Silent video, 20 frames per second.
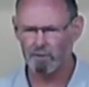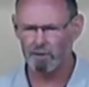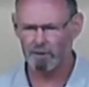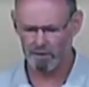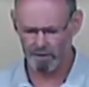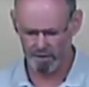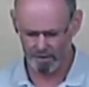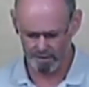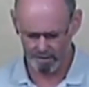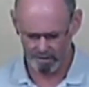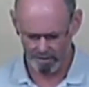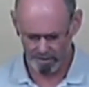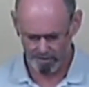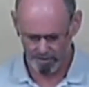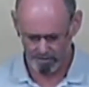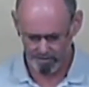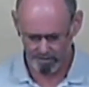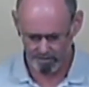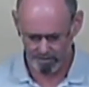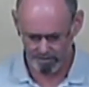by
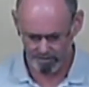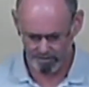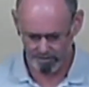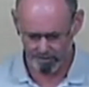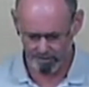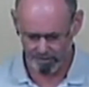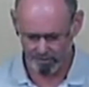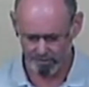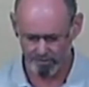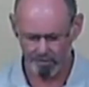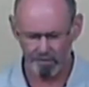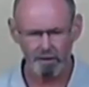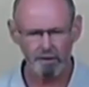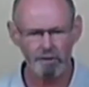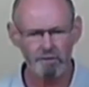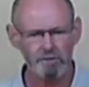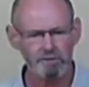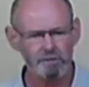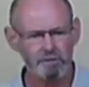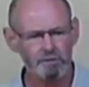these things. It
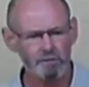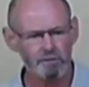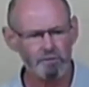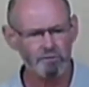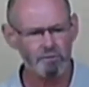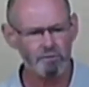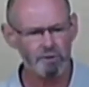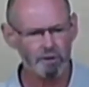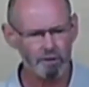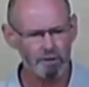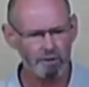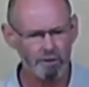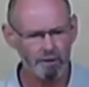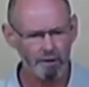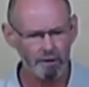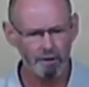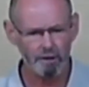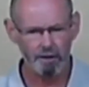leads to strong